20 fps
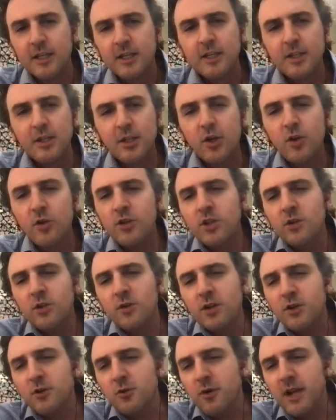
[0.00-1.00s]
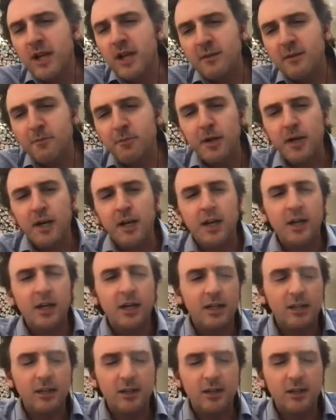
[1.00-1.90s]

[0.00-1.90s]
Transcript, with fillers: you know, you're a grandpa.